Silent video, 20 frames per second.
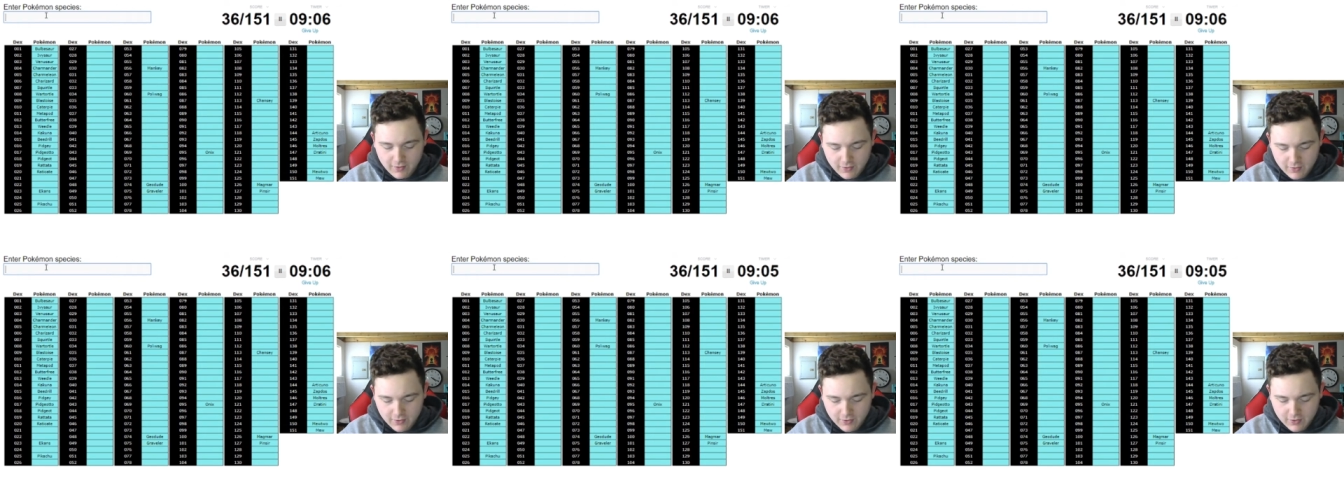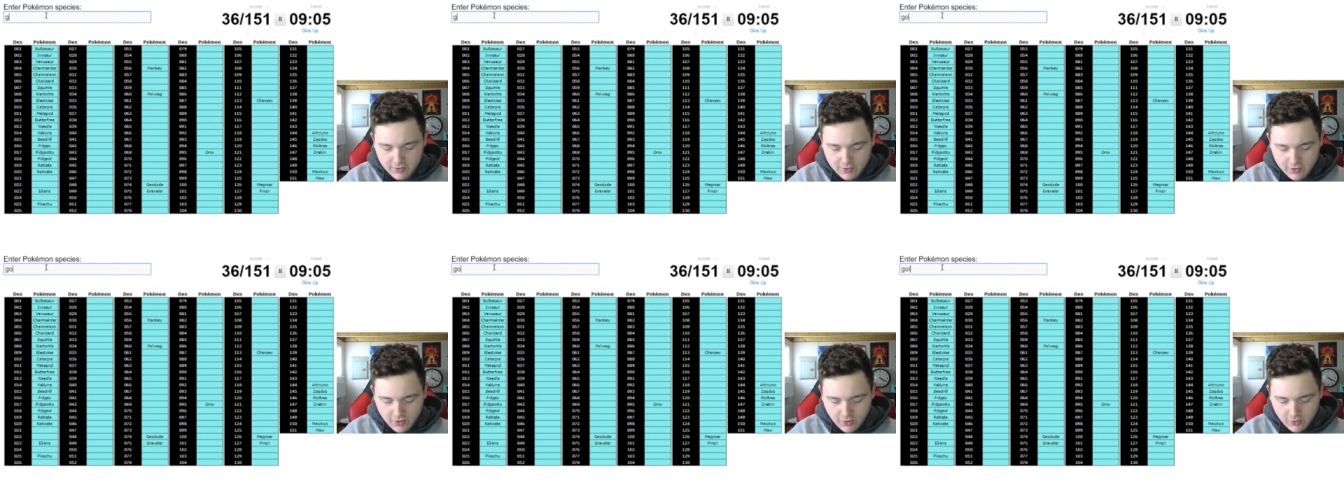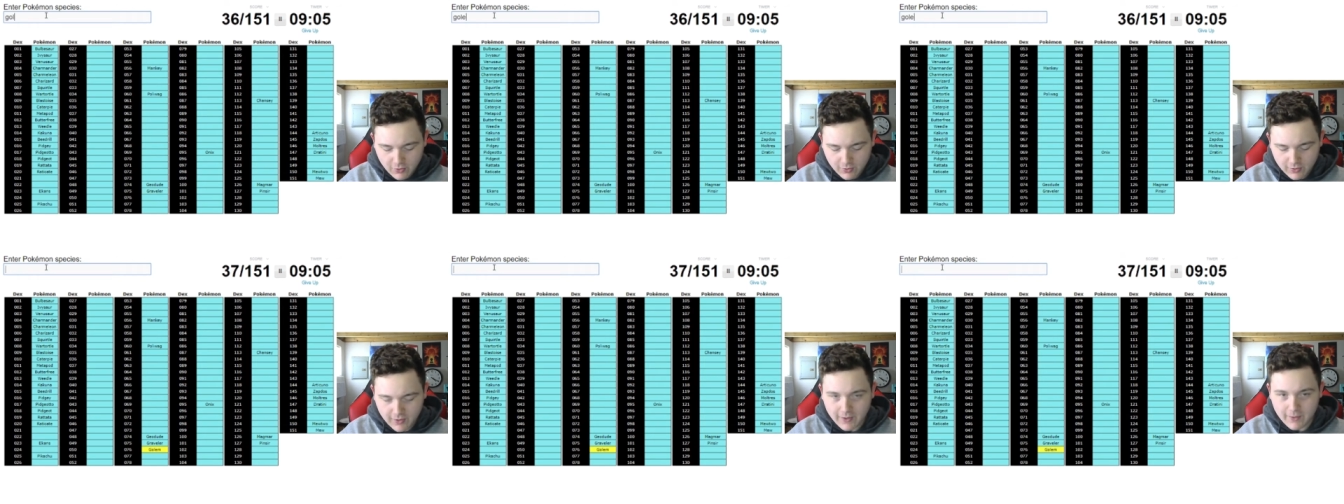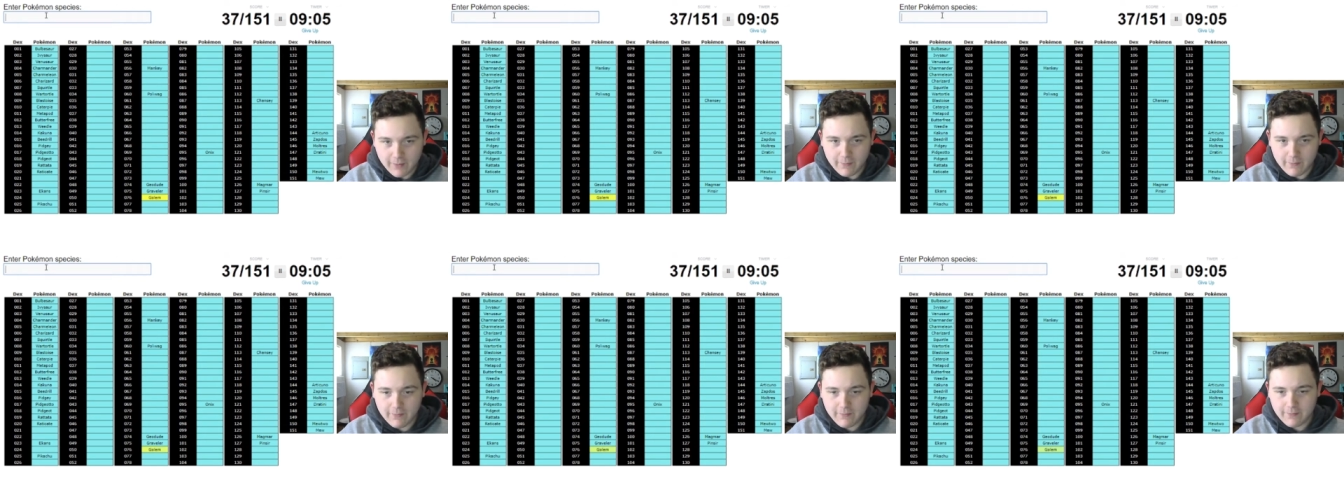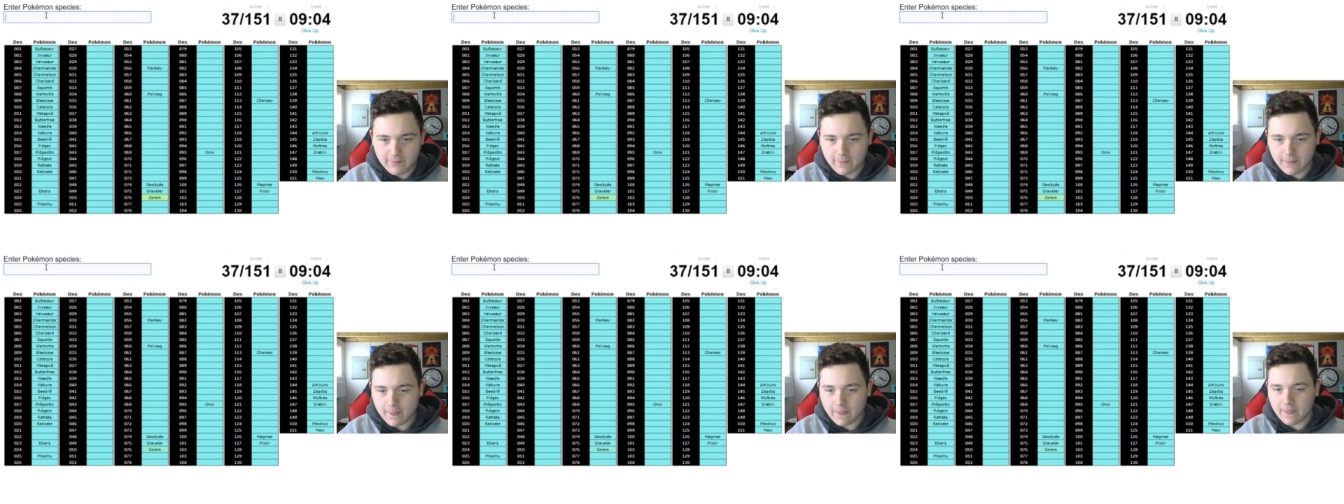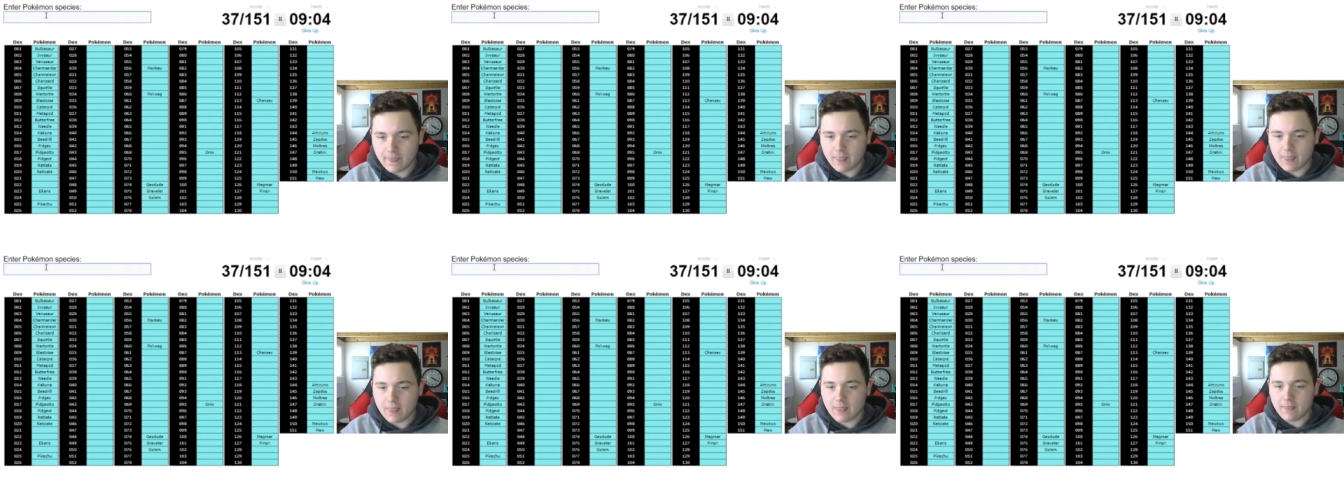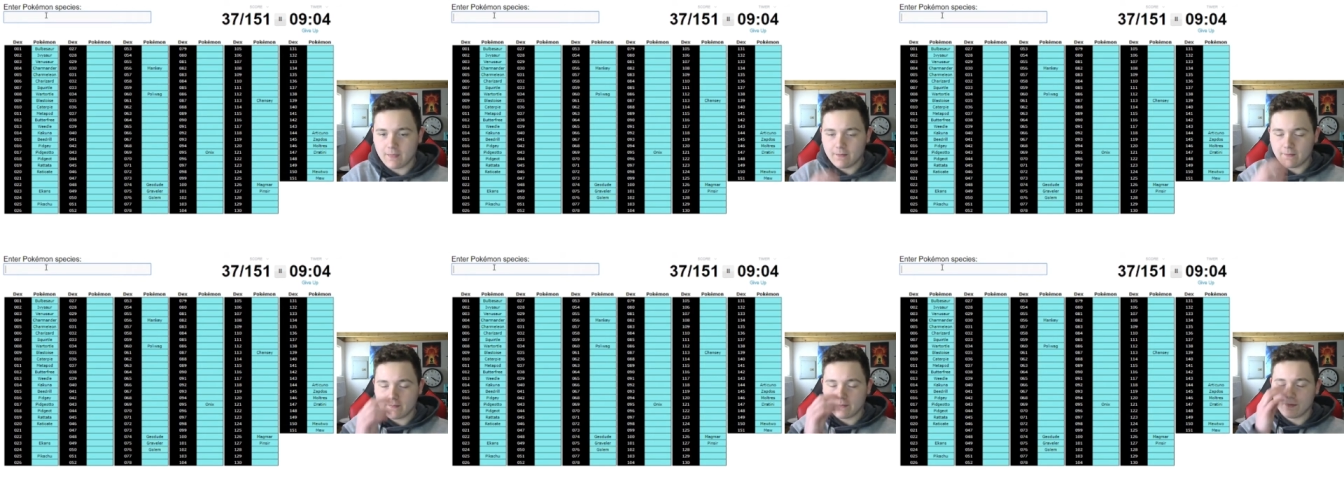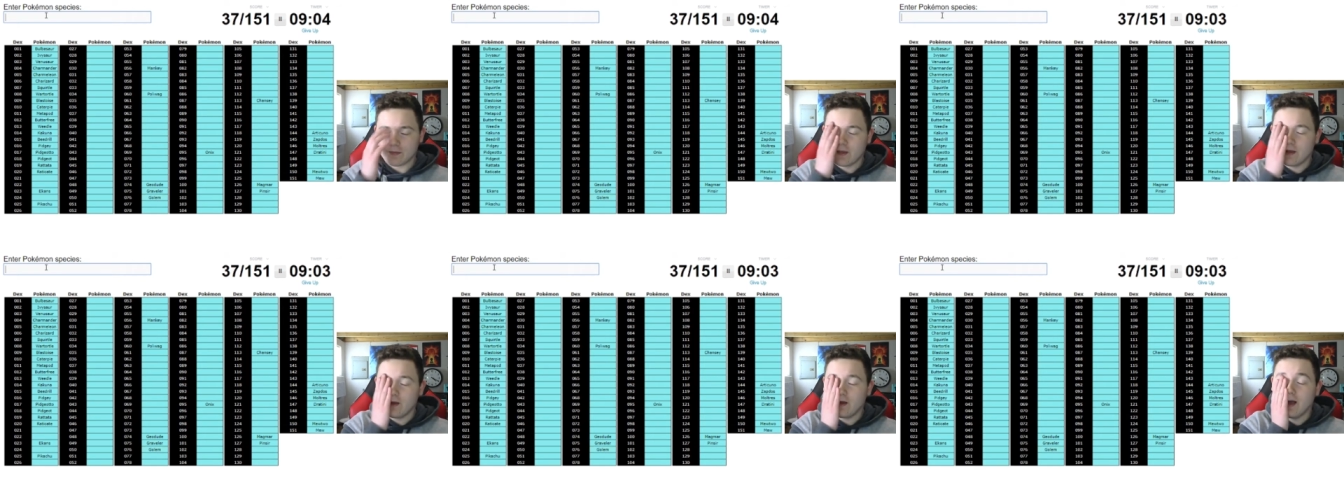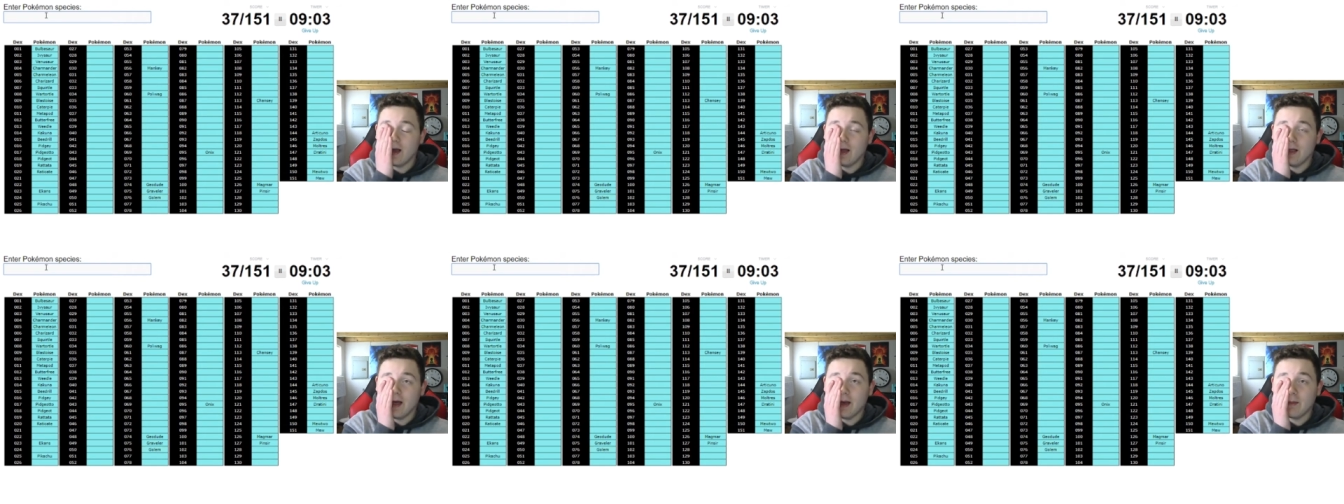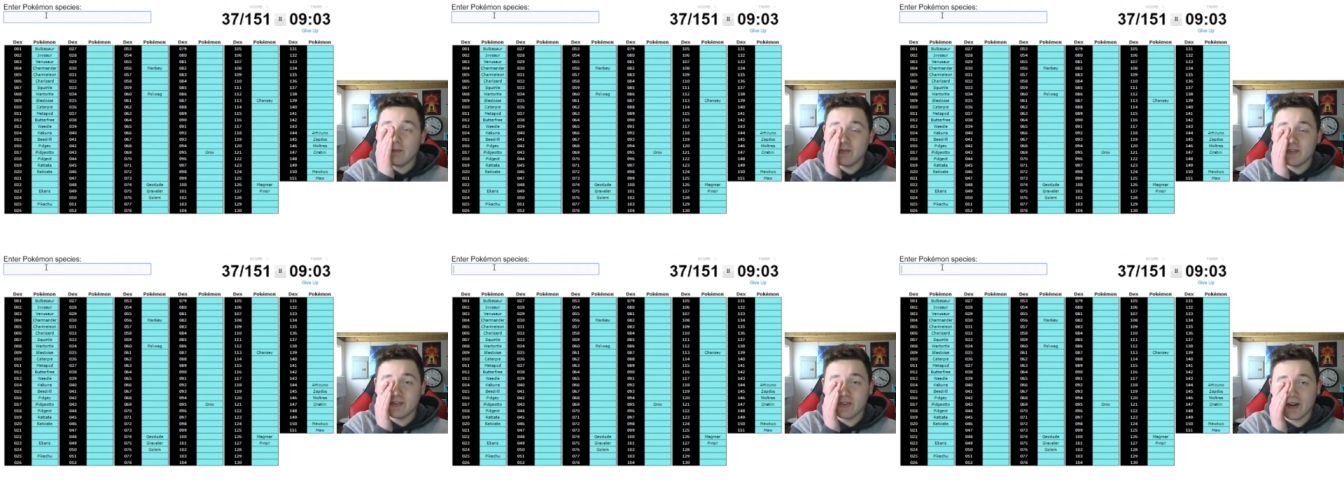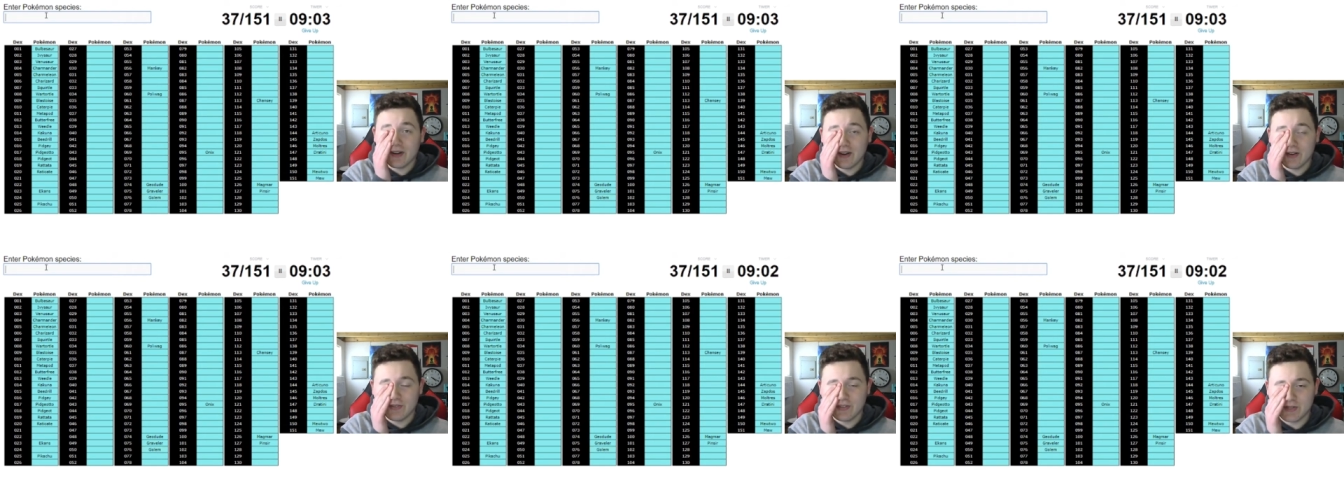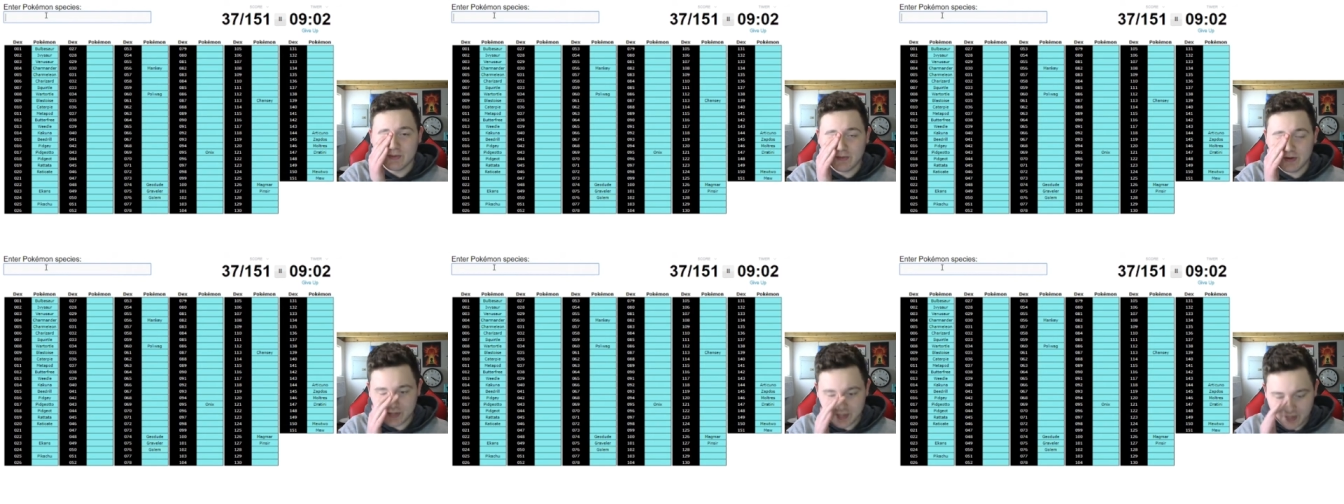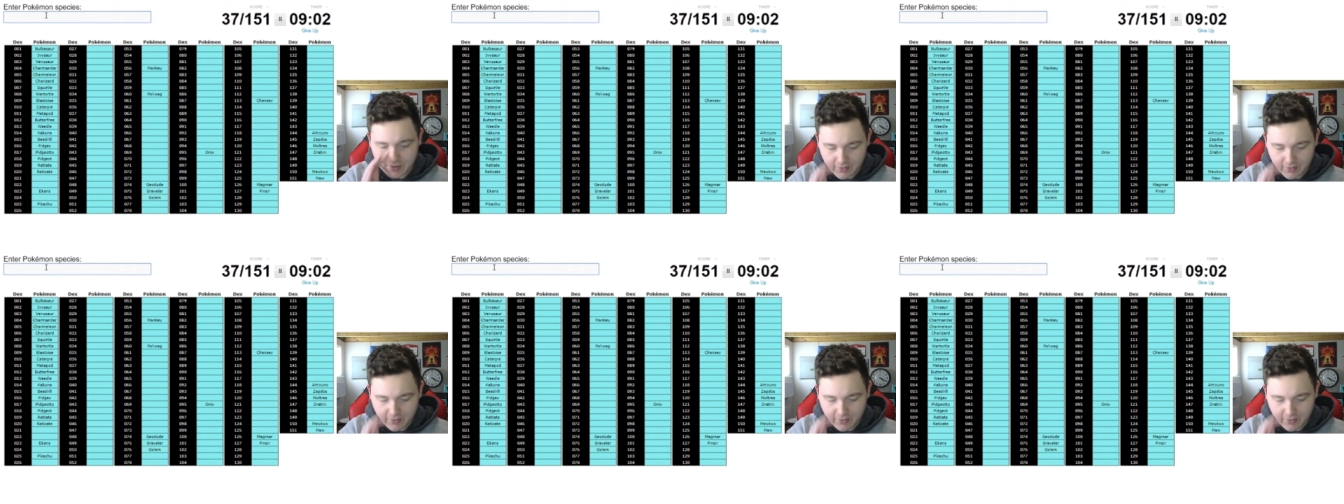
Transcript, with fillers: Golem. I'm just trying to do gym leaders now.